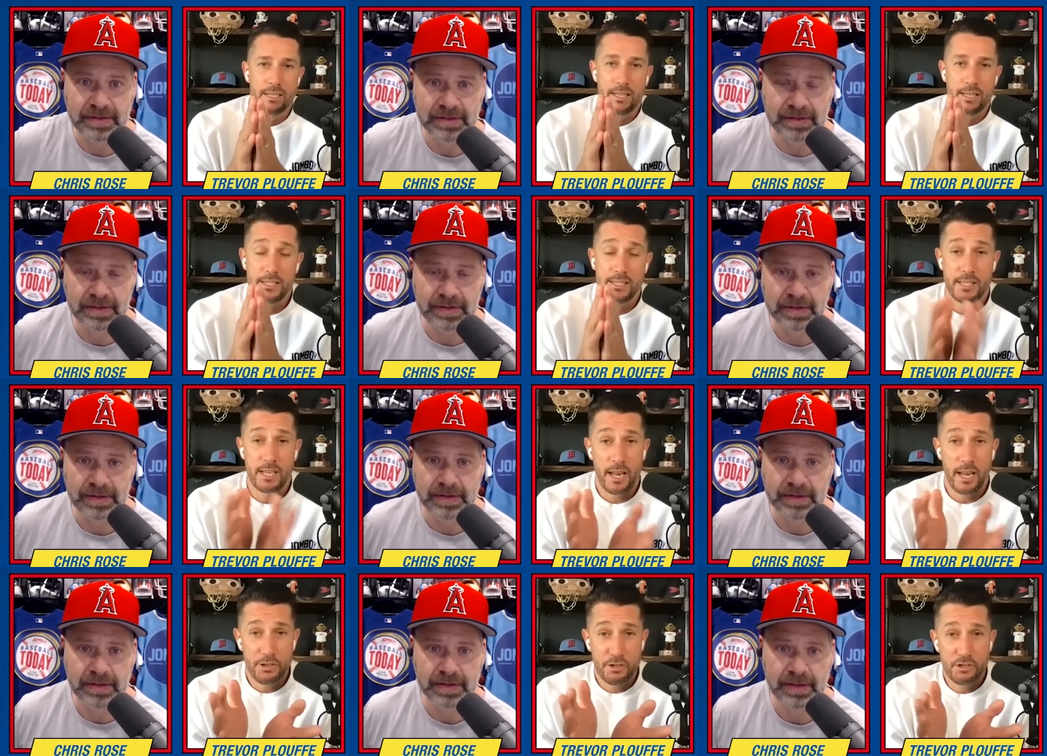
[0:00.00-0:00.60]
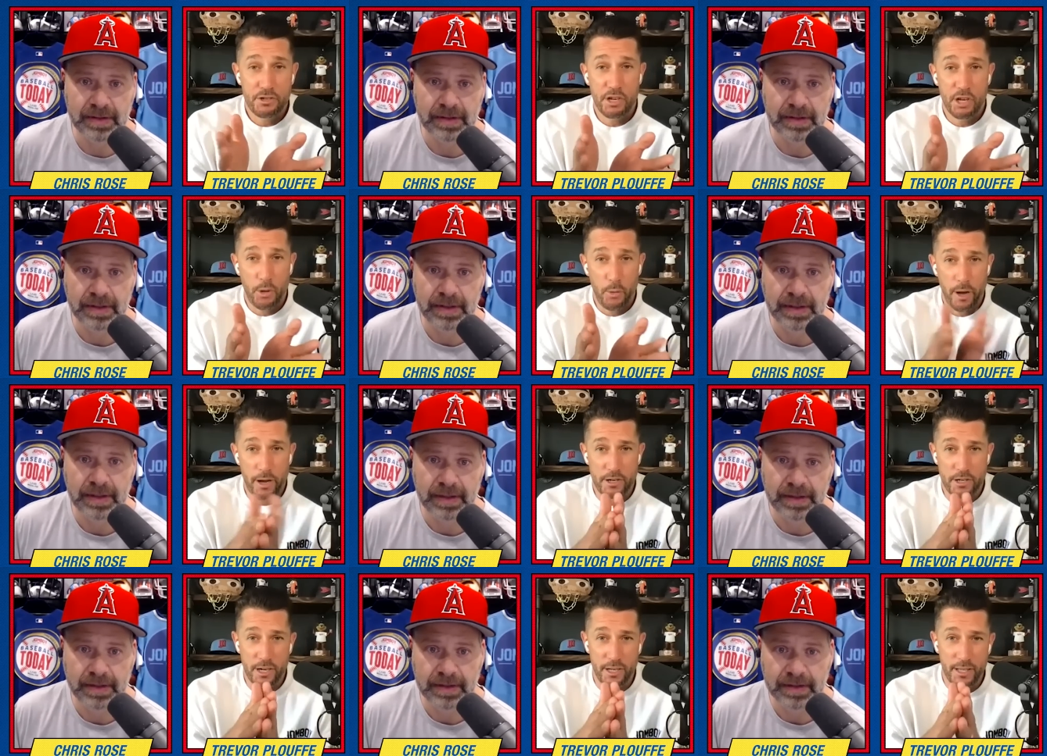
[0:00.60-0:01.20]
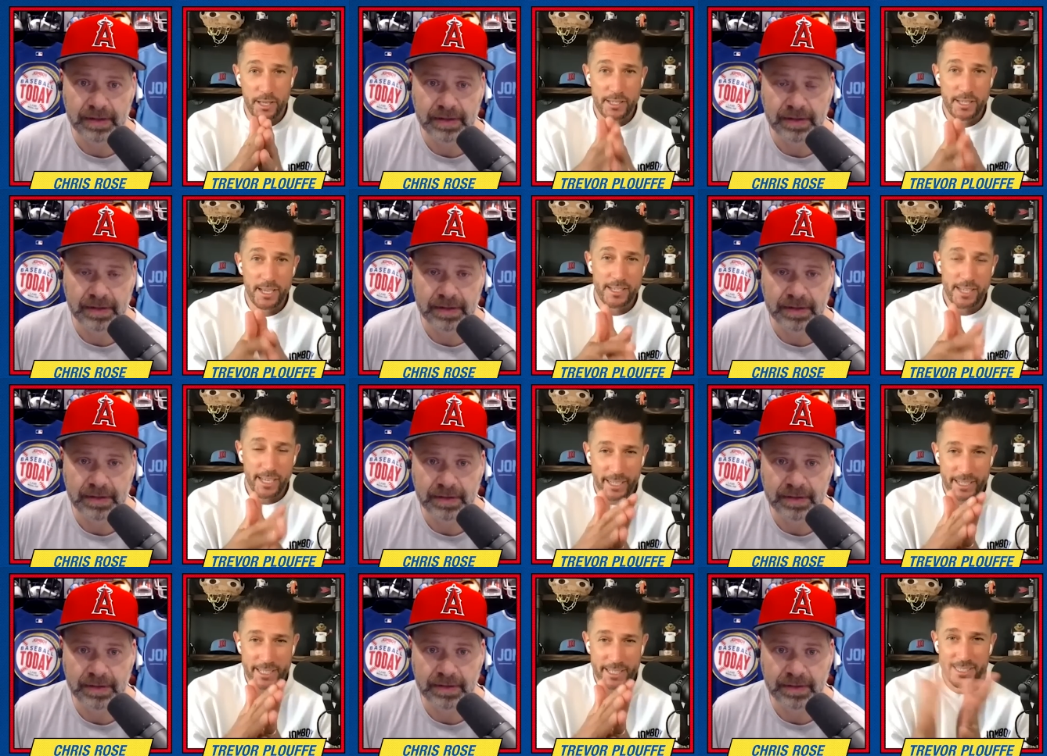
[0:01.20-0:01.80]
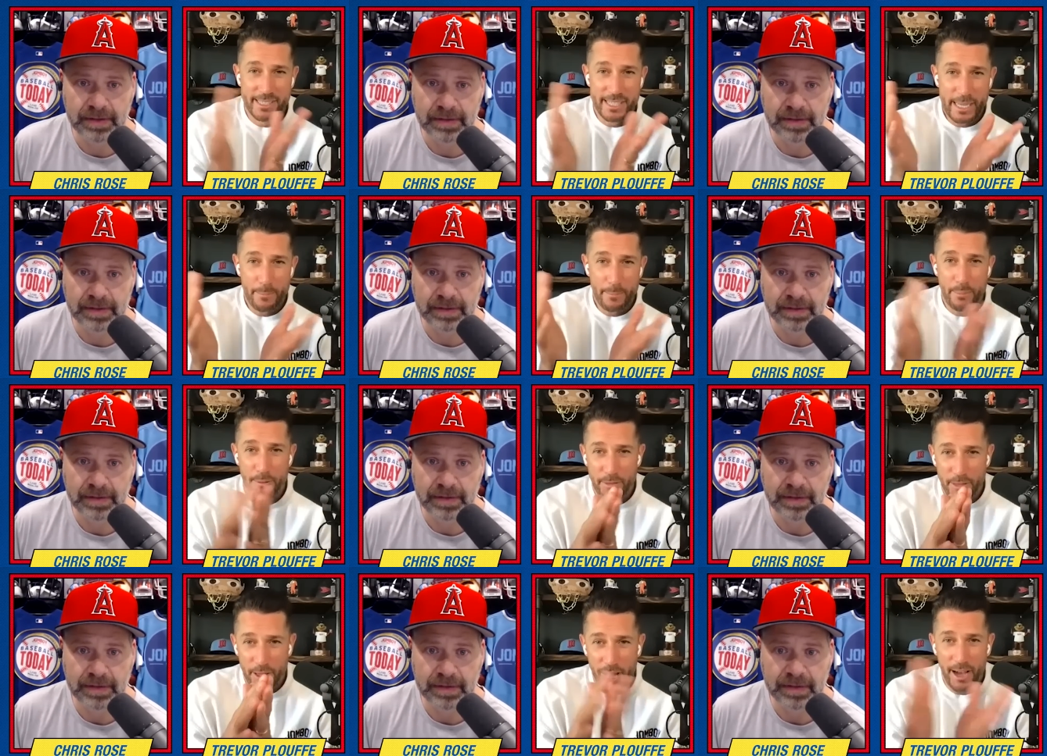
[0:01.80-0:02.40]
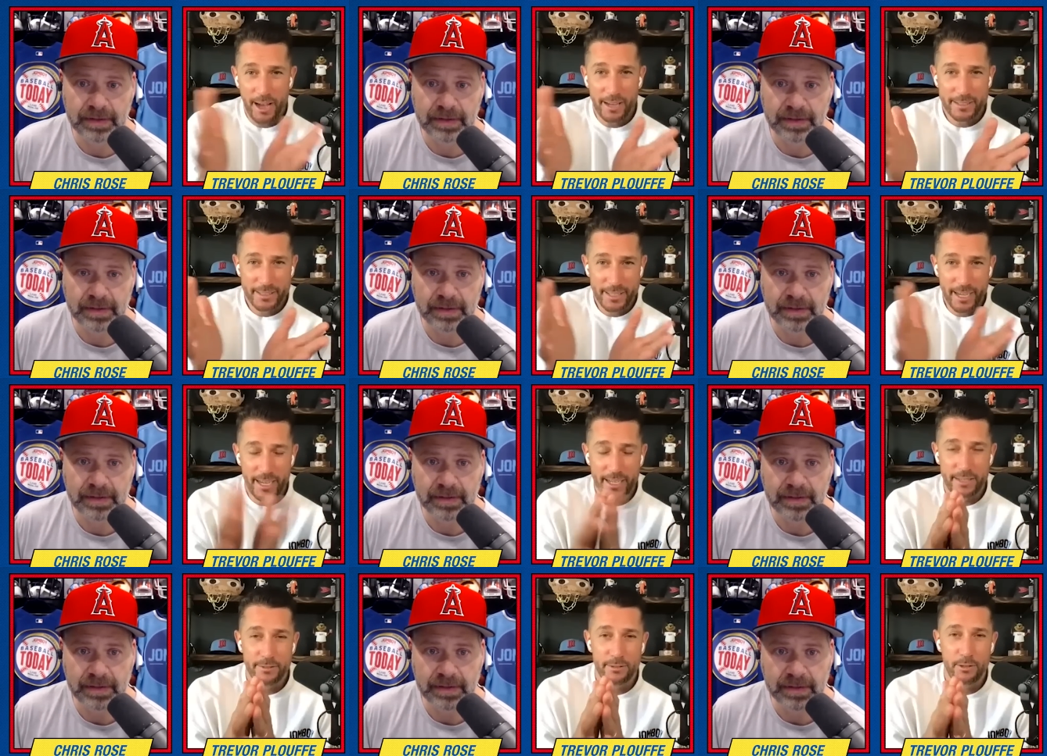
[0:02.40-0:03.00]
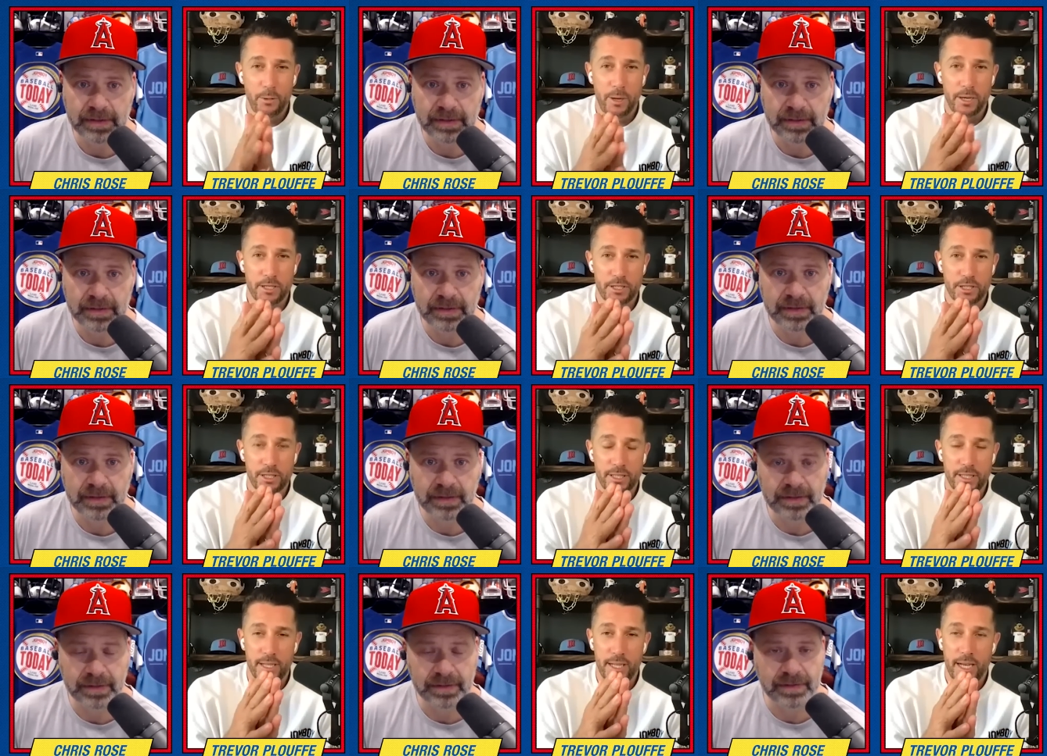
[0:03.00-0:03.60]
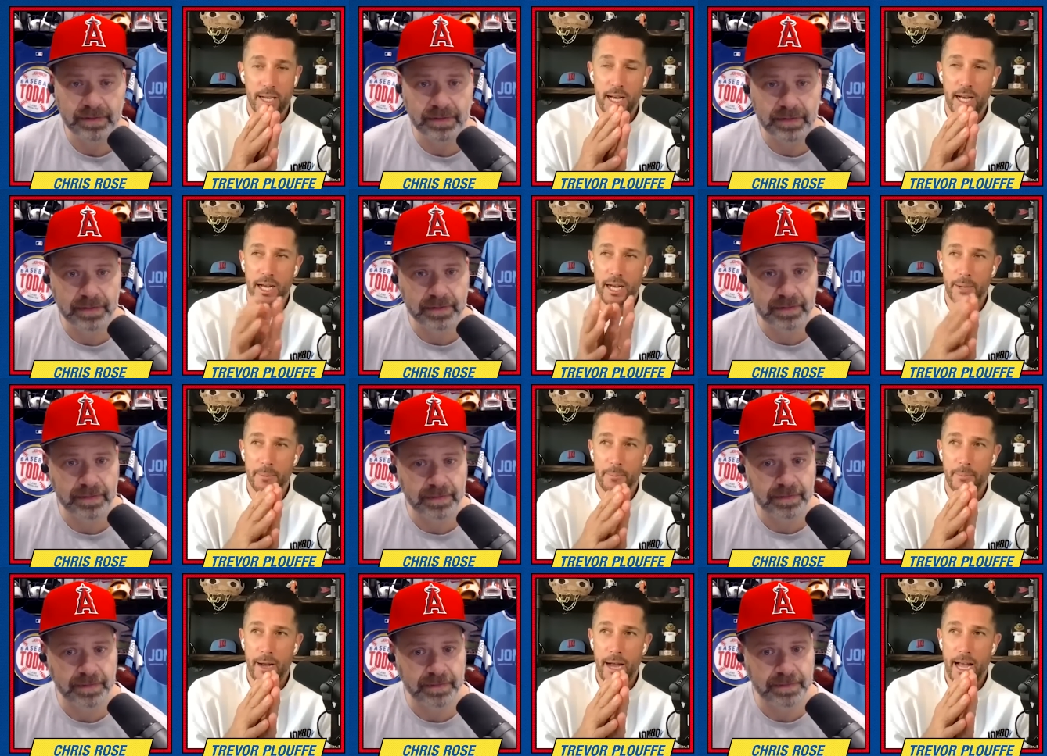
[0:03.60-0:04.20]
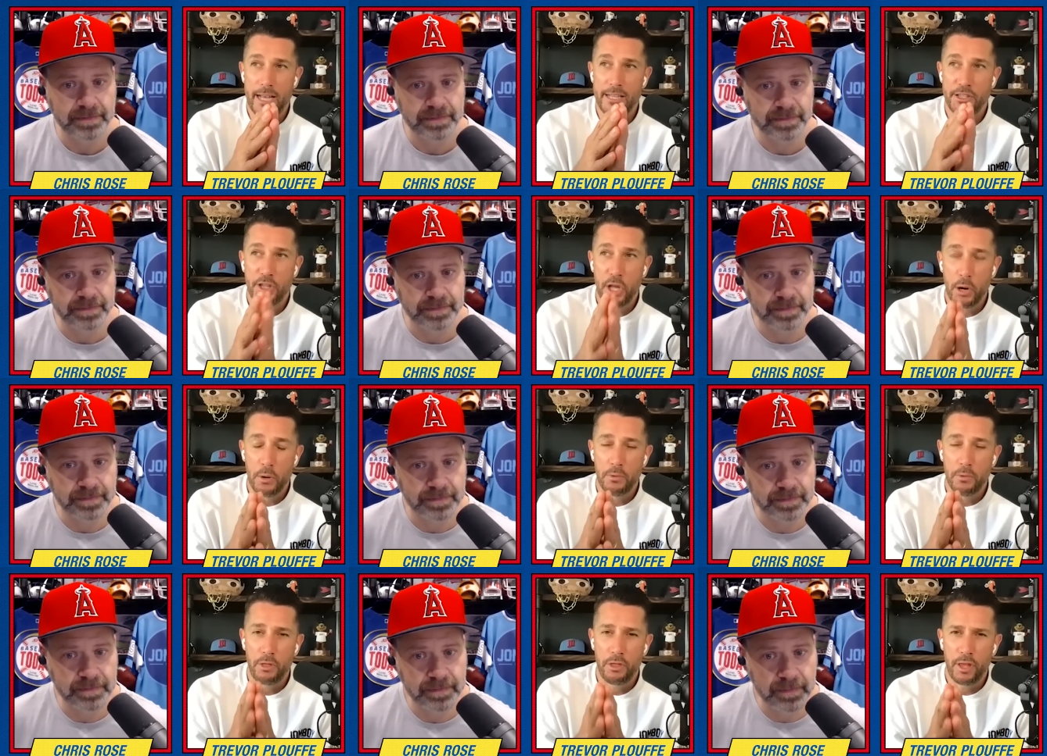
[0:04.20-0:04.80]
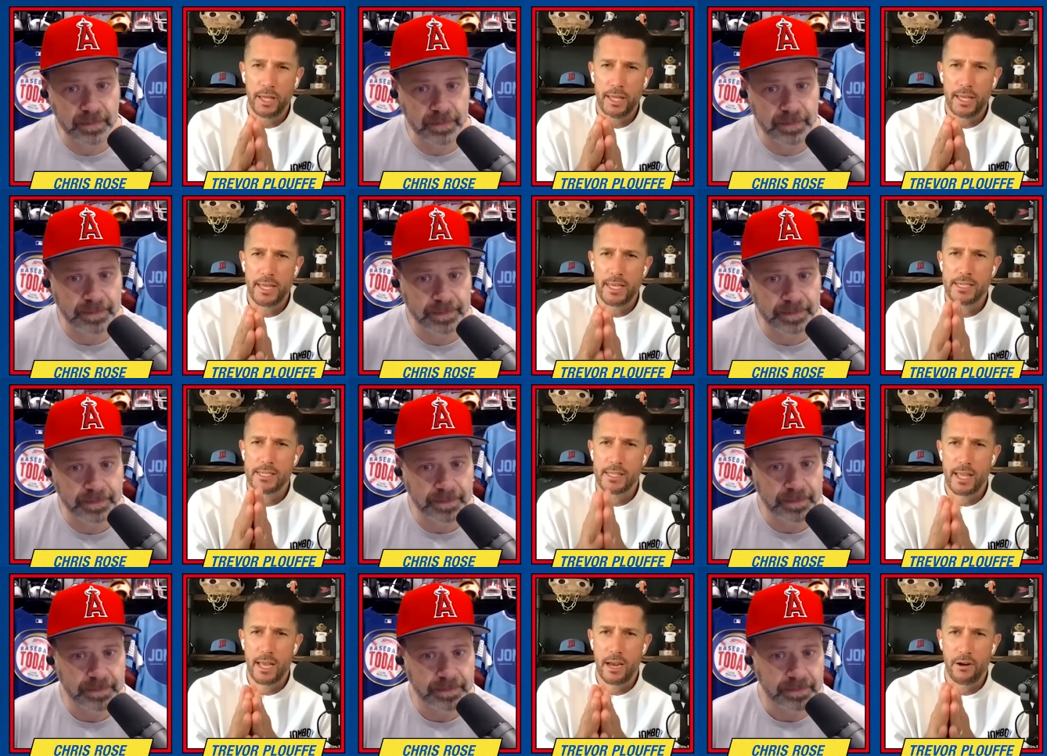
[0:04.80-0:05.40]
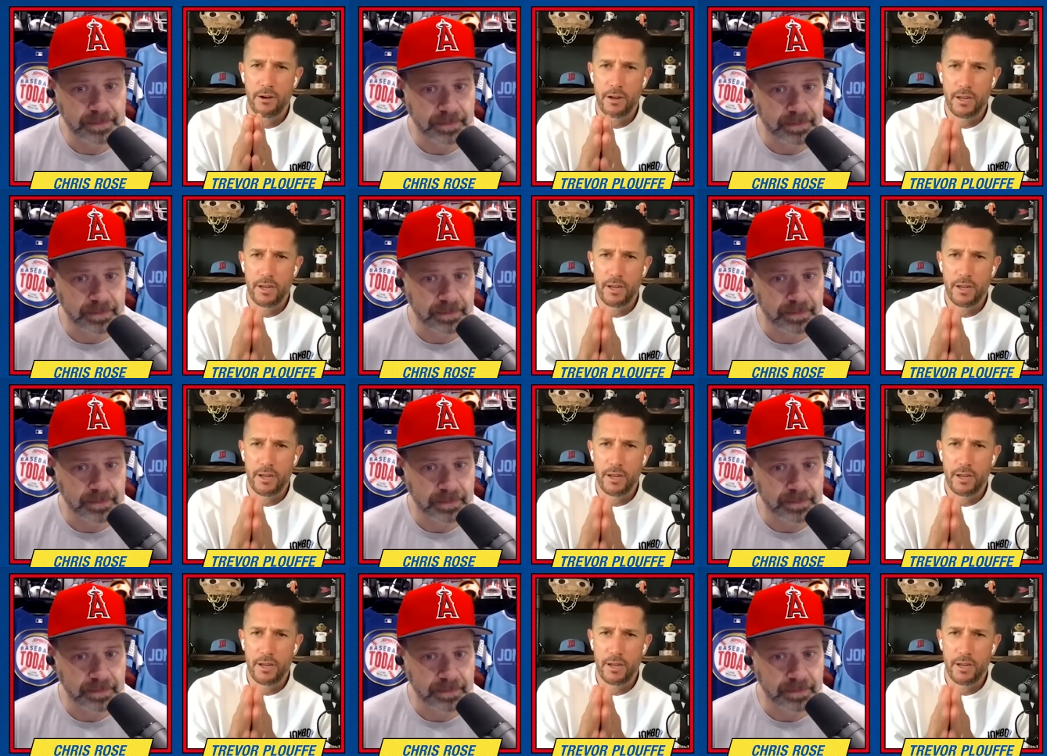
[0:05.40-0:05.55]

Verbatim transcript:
Speaker 1: This is an interesting question. This is like a deep thought kind of question. Um, I don't think he's there